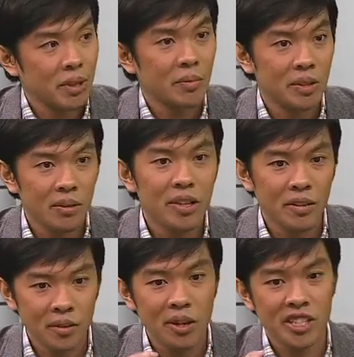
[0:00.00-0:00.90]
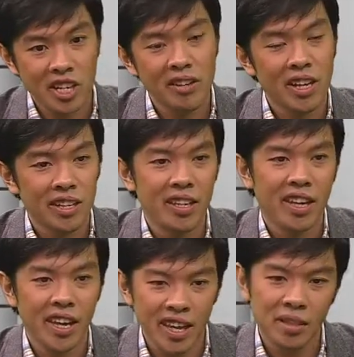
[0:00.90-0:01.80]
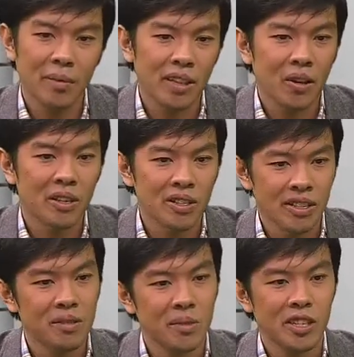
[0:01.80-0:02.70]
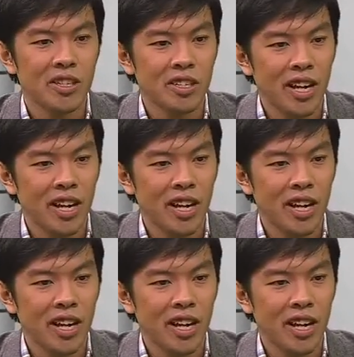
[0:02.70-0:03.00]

but we do give you a general idea, hey, it might cost this much.